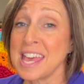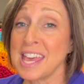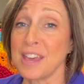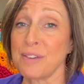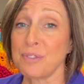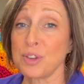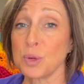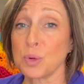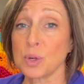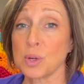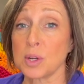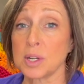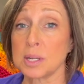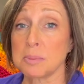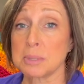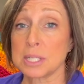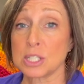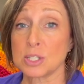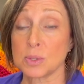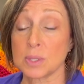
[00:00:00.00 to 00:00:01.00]
If you're going to
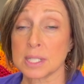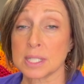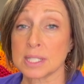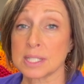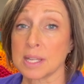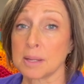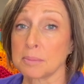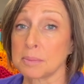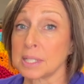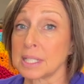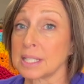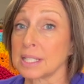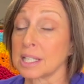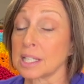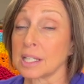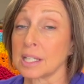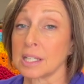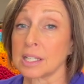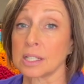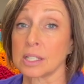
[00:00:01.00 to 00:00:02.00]
be doing something
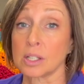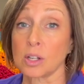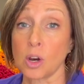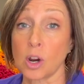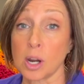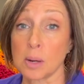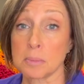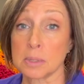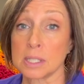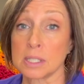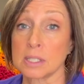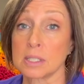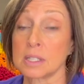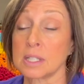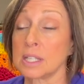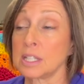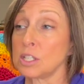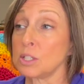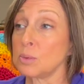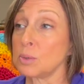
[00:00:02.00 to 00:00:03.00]
like a garment,
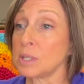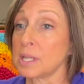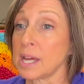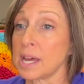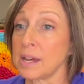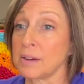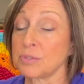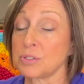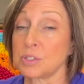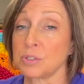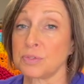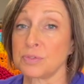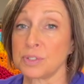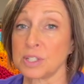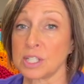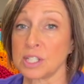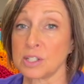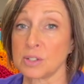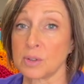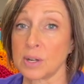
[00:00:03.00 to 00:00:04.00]
then you would have to
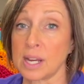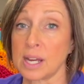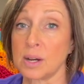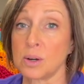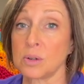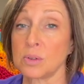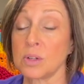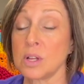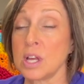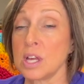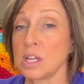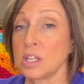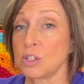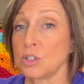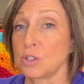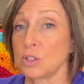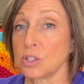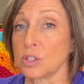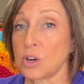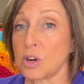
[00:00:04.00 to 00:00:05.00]
figure out
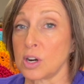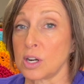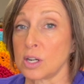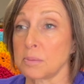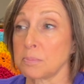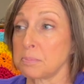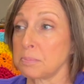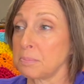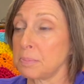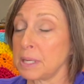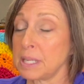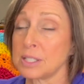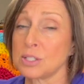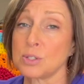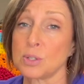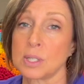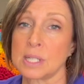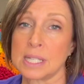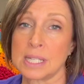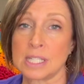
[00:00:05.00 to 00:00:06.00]
your yarn based
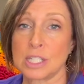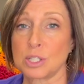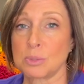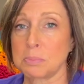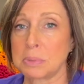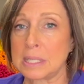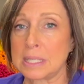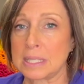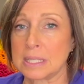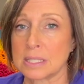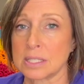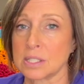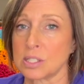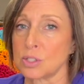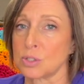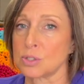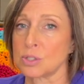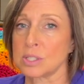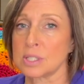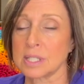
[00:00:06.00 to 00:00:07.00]
on each piece,
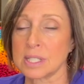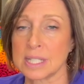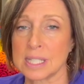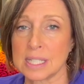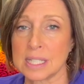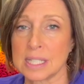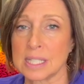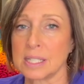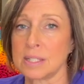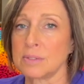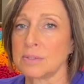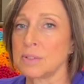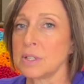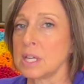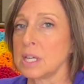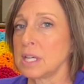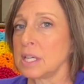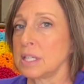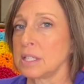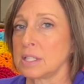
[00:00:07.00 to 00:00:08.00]
your sleeve,
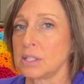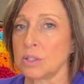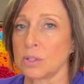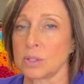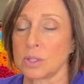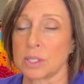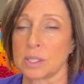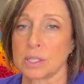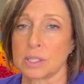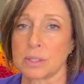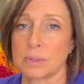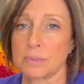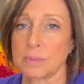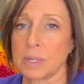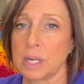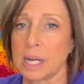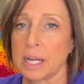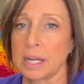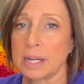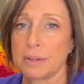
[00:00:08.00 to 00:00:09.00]
your
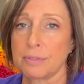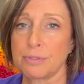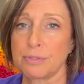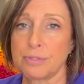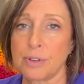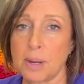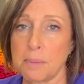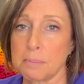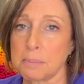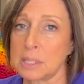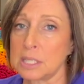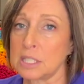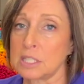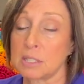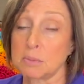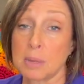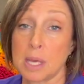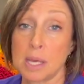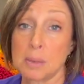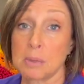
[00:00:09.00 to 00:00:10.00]
front piece,
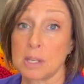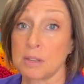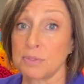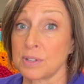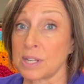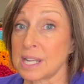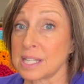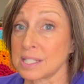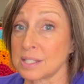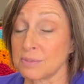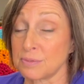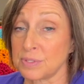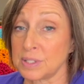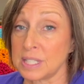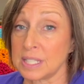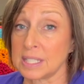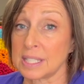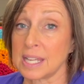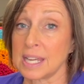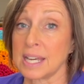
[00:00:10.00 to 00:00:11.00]
maybe if it has a
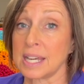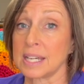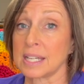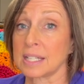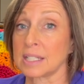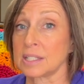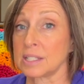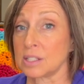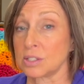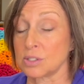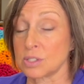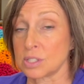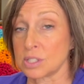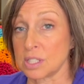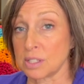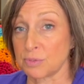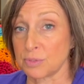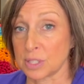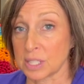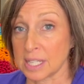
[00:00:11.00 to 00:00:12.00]
V-neck, there's
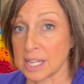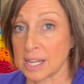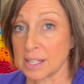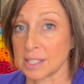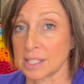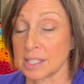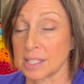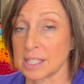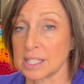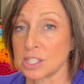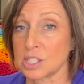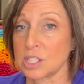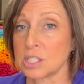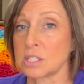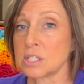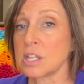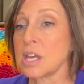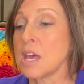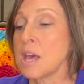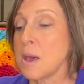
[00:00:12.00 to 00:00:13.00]
different
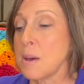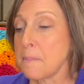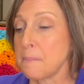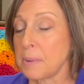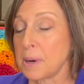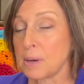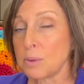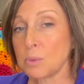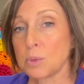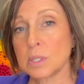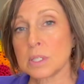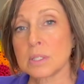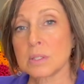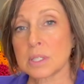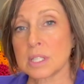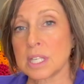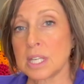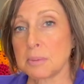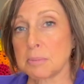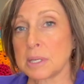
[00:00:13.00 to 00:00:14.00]
calculations, but we're
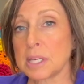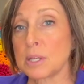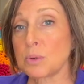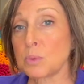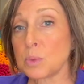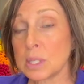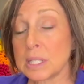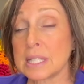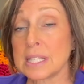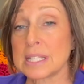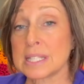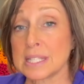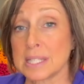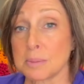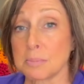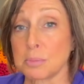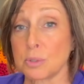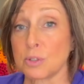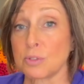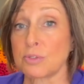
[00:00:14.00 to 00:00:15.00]
keeping it really
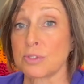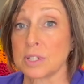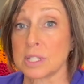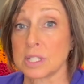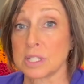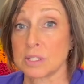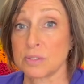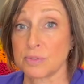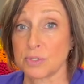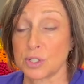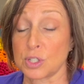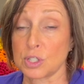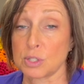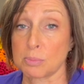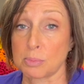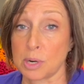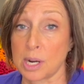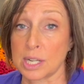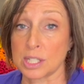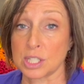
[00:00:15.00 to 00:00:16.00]
simple for this first
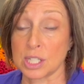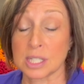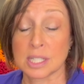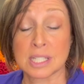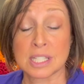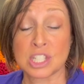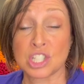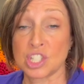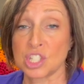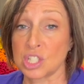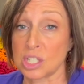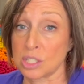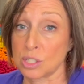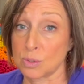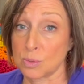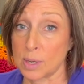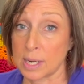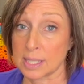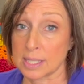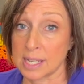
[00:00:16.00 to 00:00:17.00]
project. It's
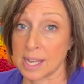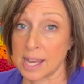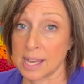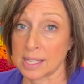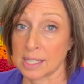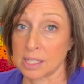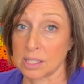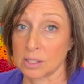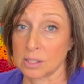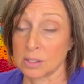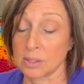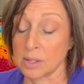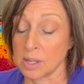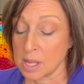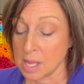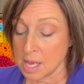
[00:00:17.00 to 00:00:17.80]
just rectangular.